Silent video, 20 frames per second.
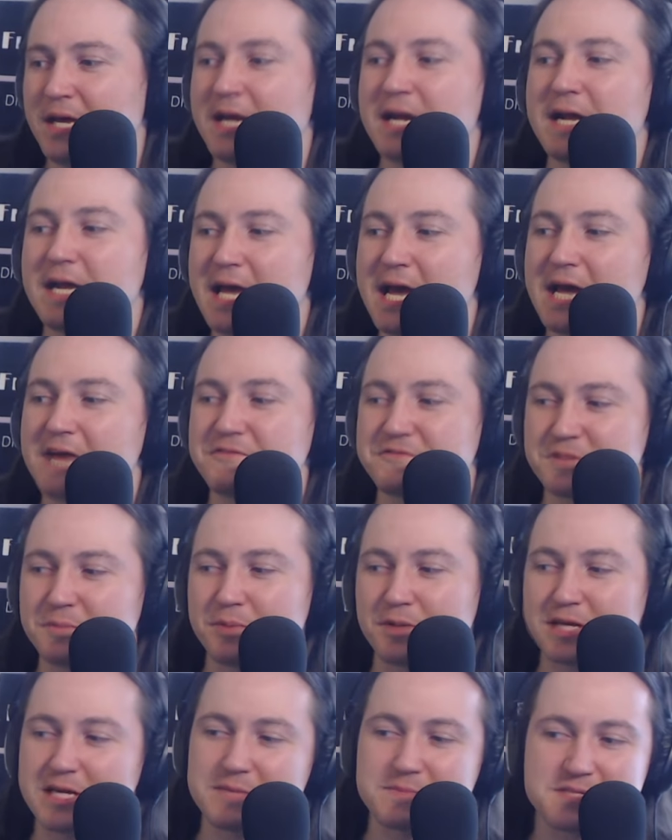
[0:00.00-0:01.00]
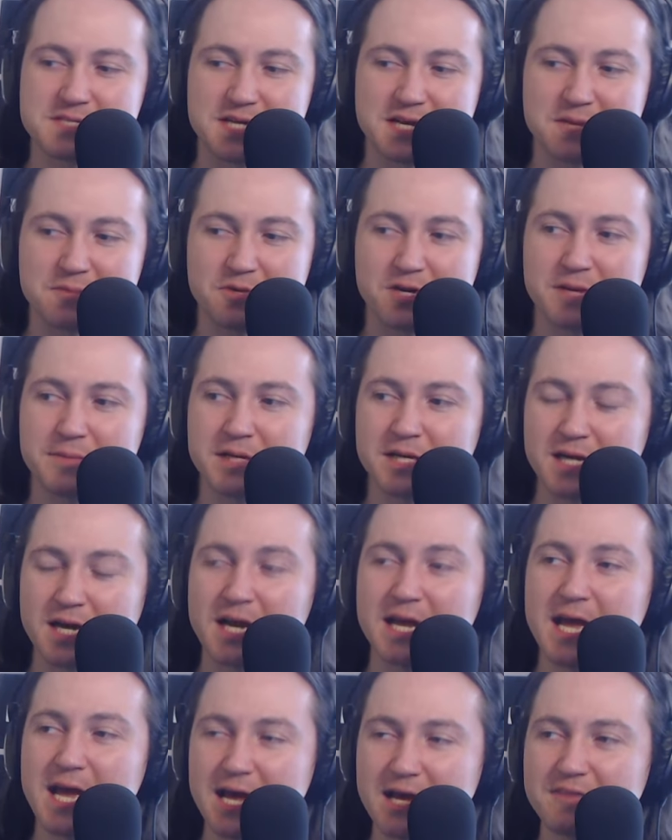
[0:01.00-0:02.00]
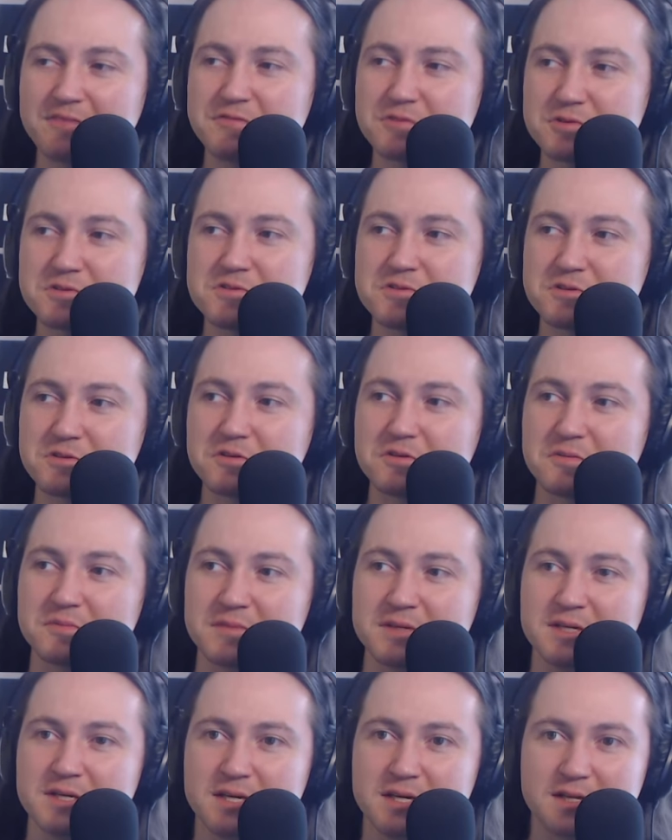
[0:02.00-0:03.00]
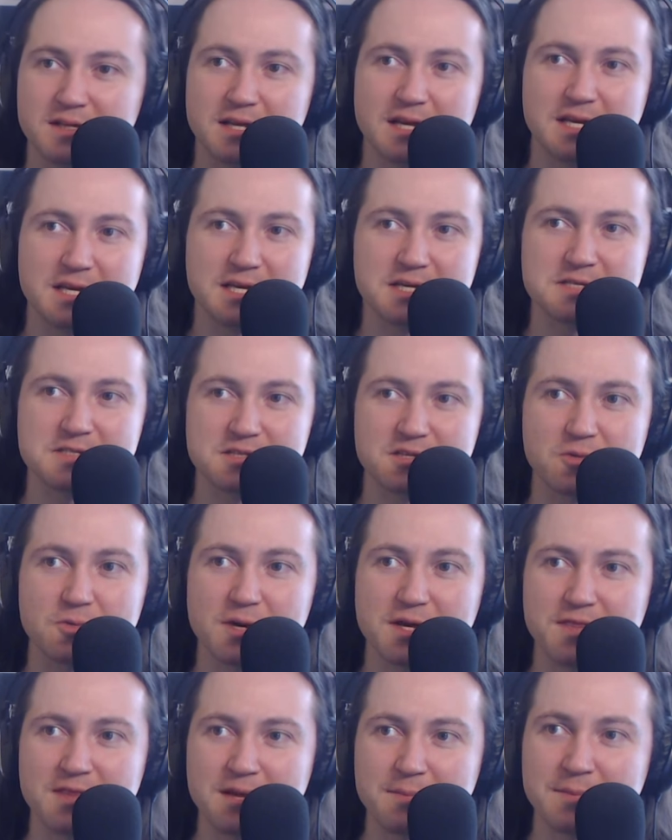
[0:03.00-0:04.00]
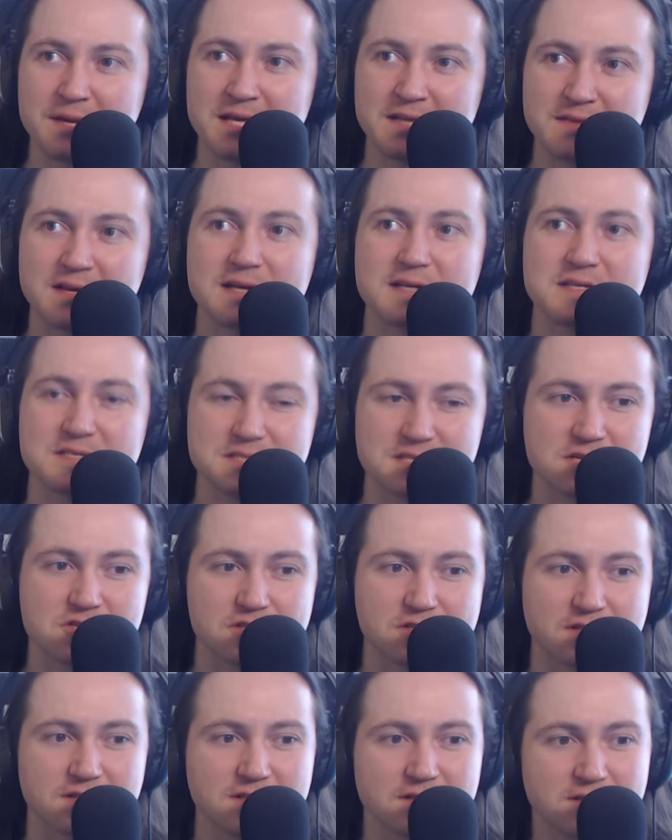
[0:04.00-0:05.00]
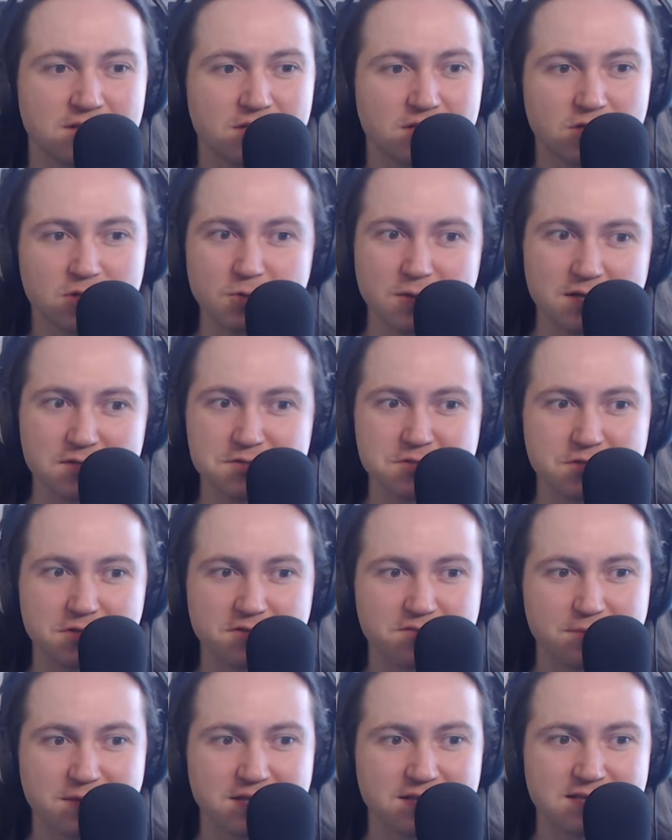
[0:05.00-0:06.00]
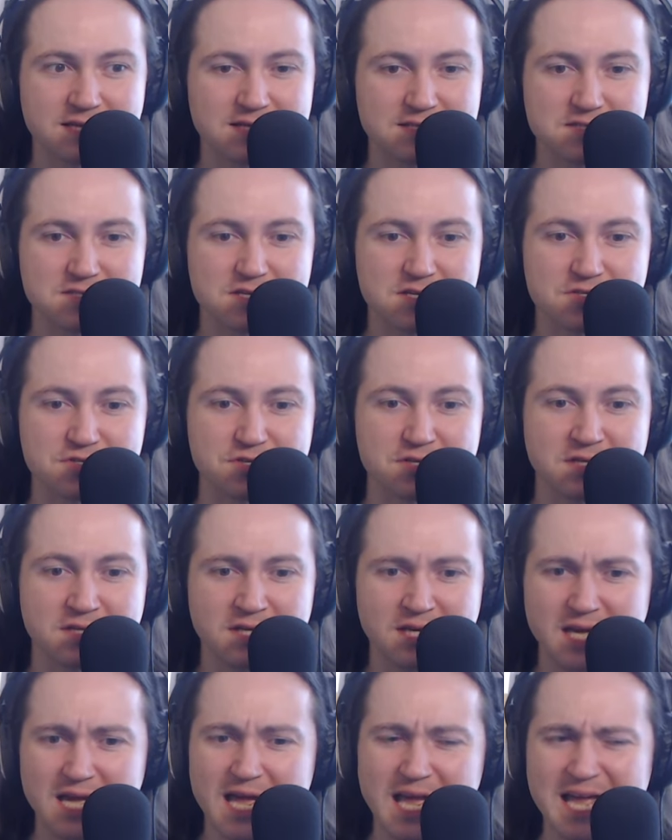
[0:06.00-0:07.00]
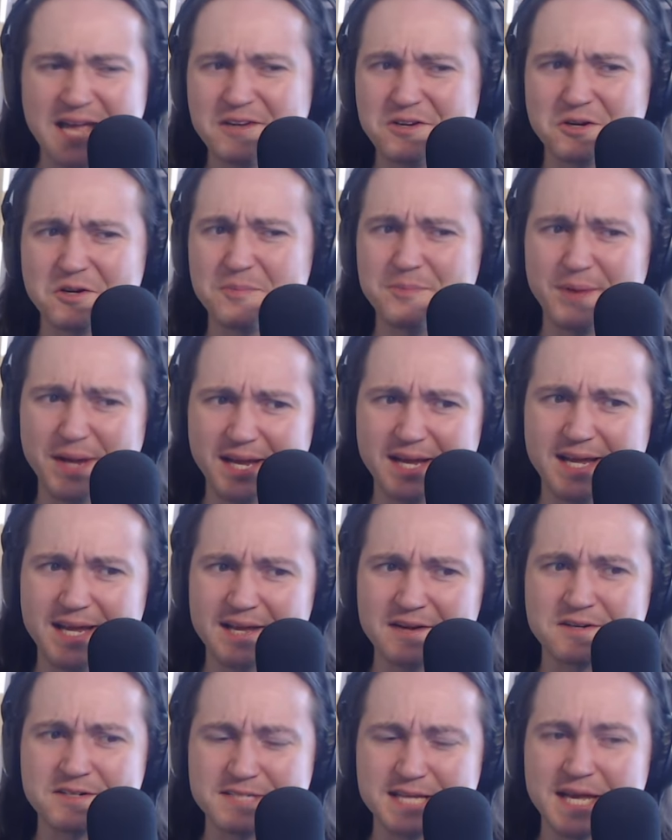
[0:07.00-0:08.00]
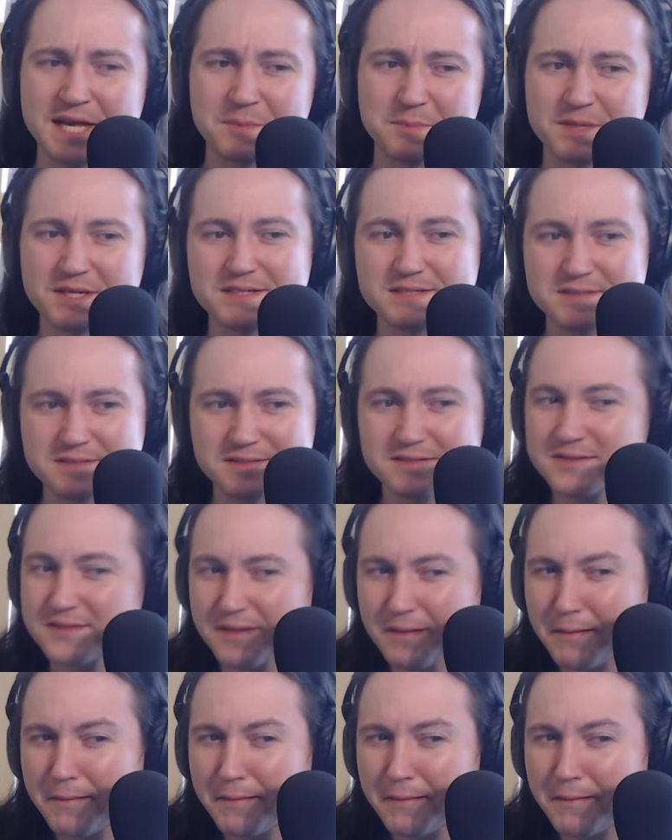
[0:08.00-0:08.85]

And I have to blame Sam Raimi. I have to assume that he's the one that made that decision. Who else could have made that decision? Anchor Bay Entertainment?